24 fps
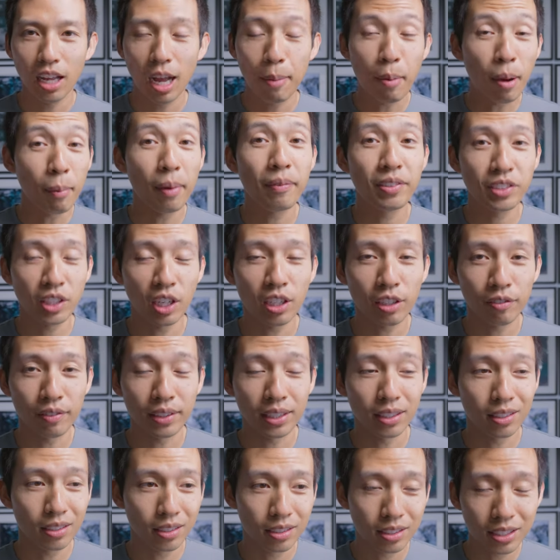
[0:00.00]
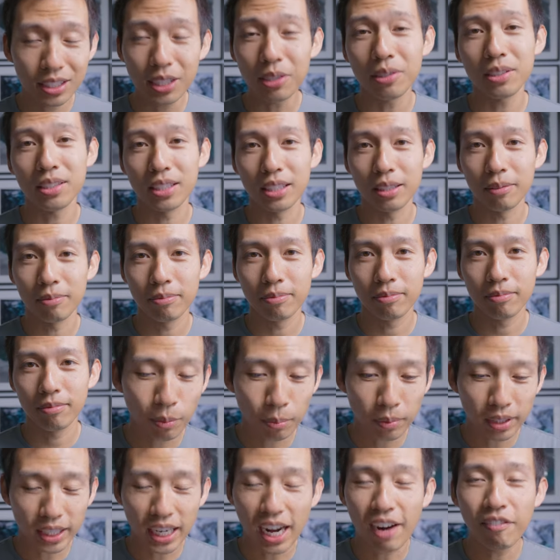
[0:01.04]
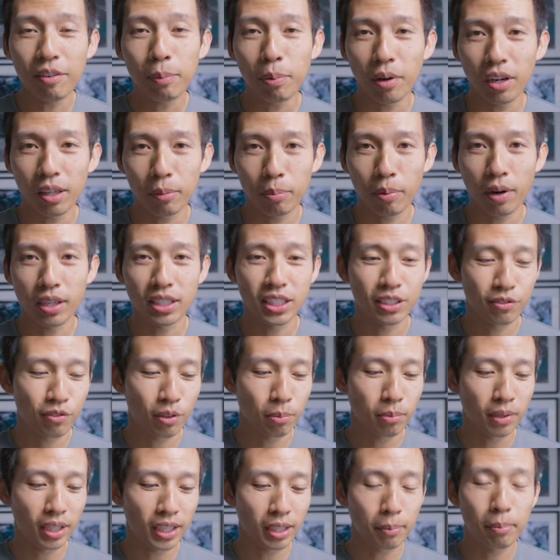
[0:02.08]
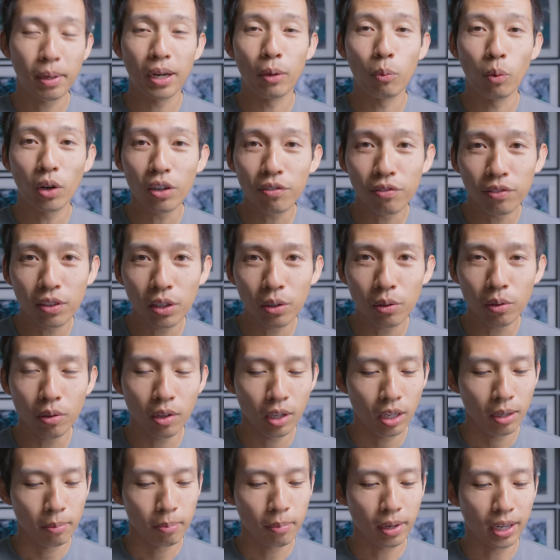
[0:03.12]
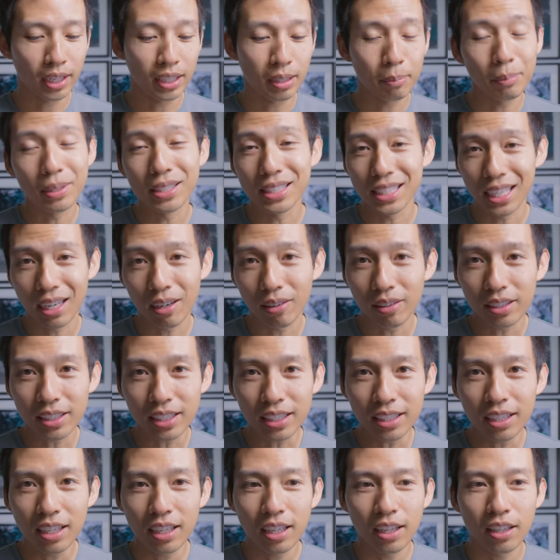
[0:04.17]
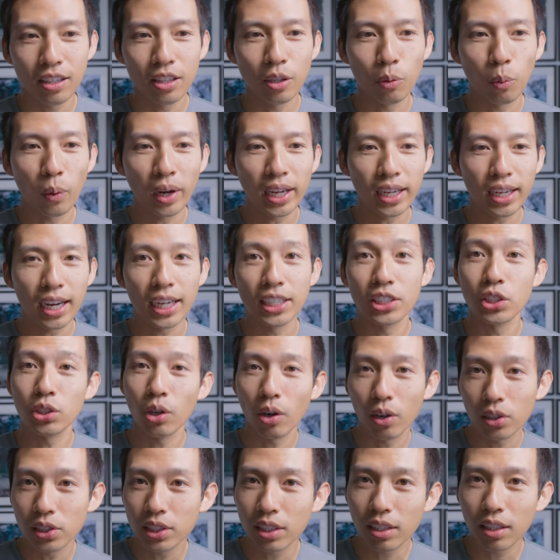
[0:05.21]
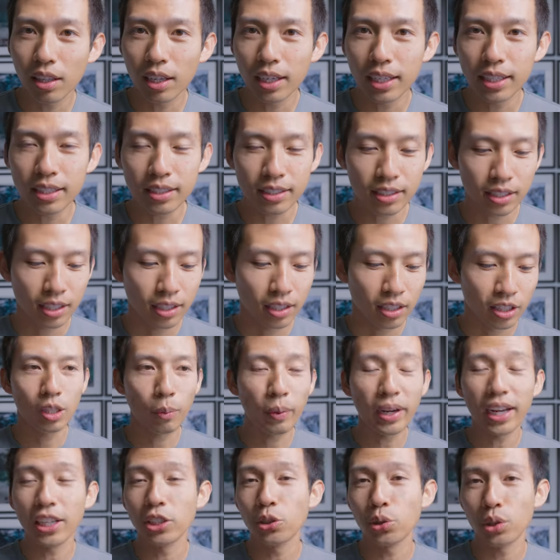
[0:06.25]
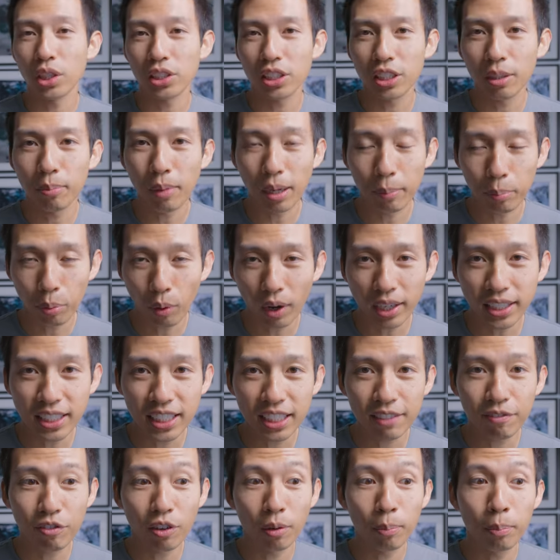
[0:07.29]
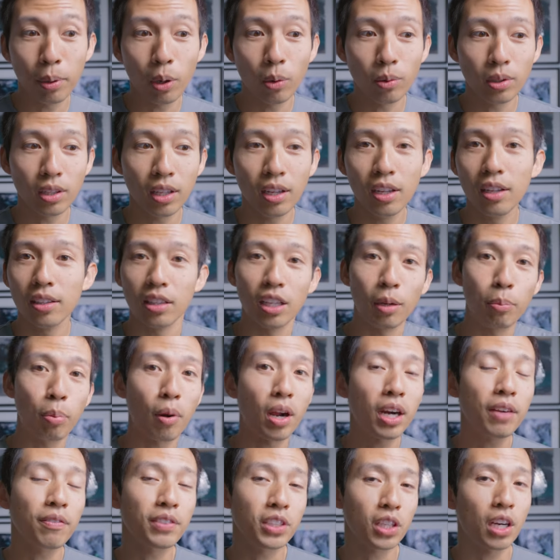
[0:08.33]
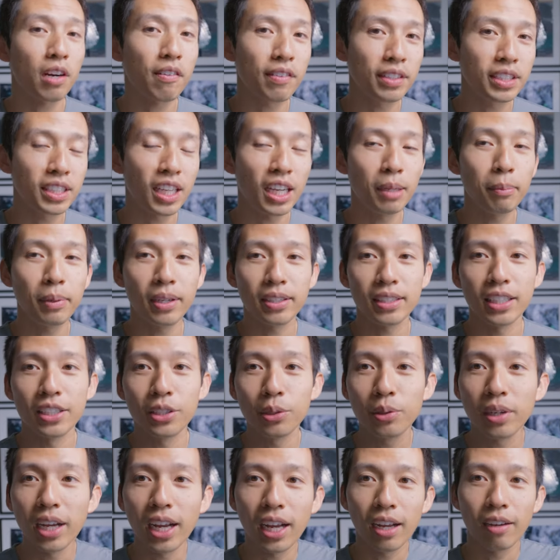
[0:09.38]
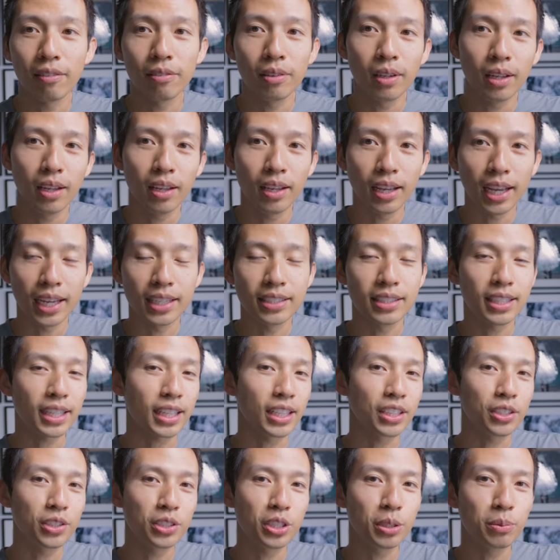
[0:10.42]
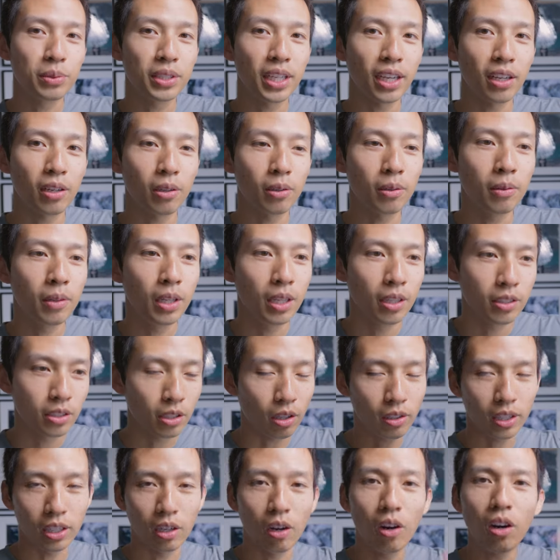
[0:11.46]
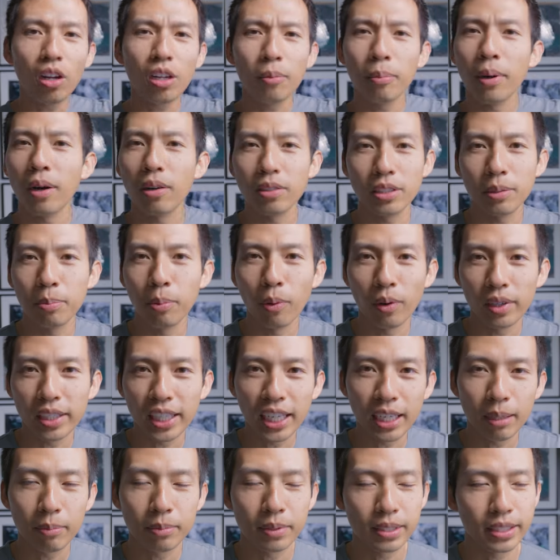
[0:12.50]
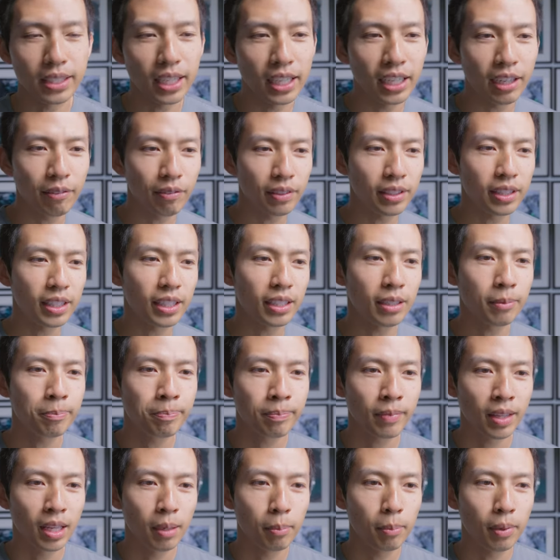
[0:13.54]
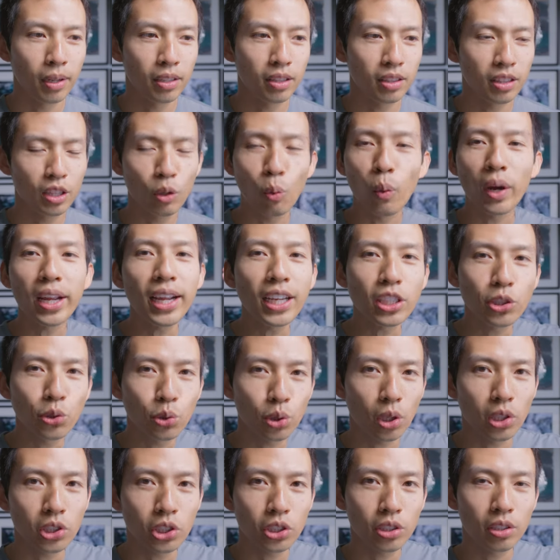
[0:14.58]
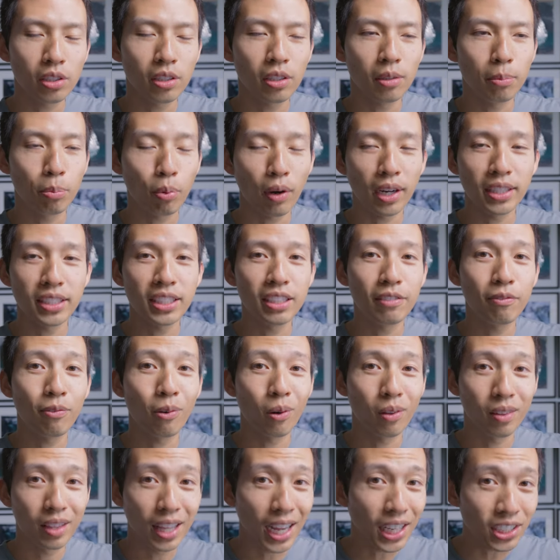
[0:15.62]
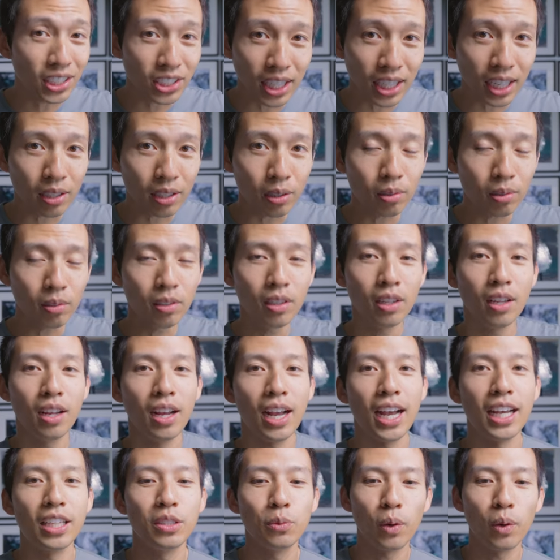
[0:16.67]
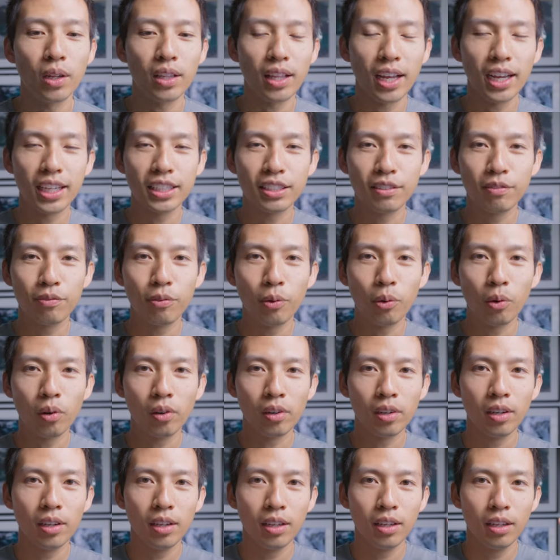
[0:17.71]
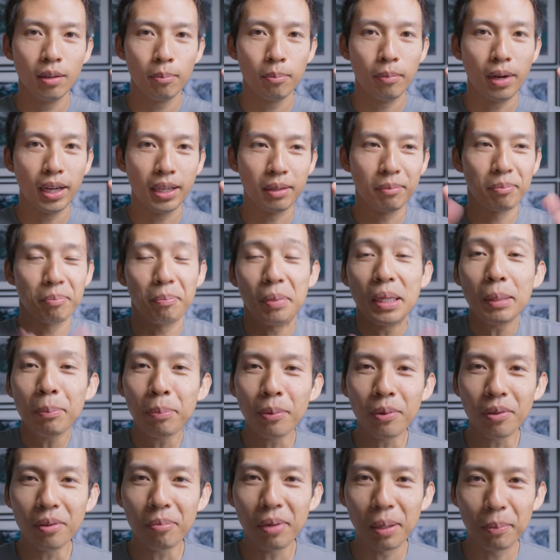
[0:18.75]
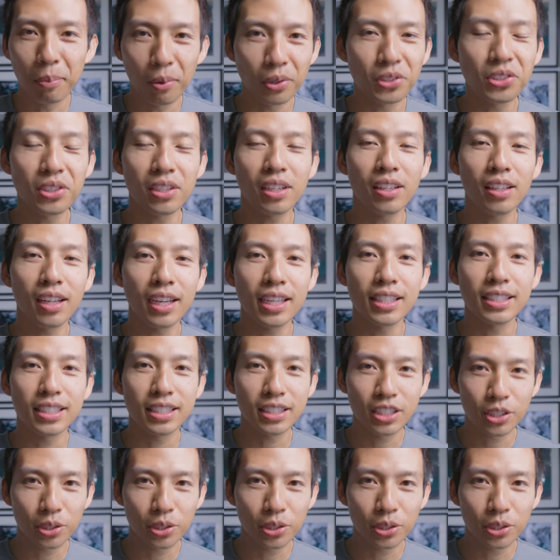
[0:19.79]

about my photography. Seriously, from like every part of the process, from like my workflow, my mentality, the way I charge clients, the way I structure my pricing for both the product photography side, because I do have a second YouTube channel talking all about board games and everything, but the way I structure pricing for that channel, as well as for my people, my portrait clients